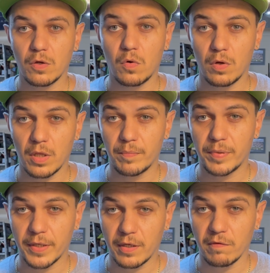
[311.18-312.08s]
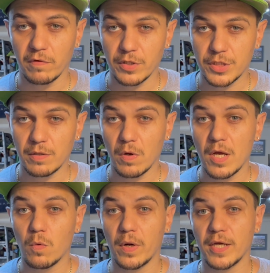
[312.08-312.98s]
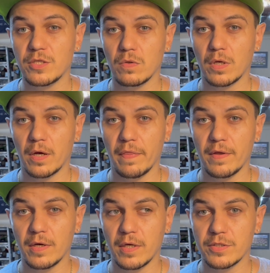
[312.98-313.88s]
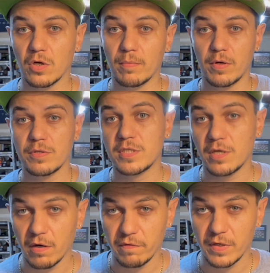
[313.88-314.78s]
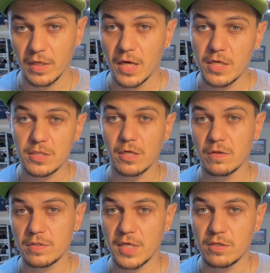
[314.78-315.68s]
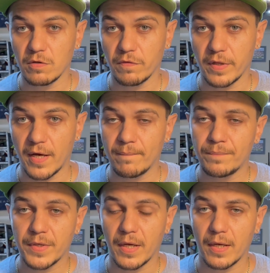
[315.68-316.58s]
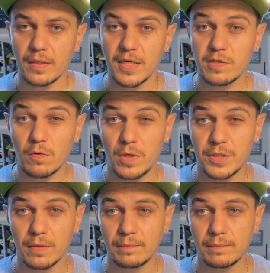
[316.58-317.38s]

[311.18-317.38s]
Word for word: coil on plug conversion when I do it on the turbo CRV. So stay tuned for that. And thanks for watching.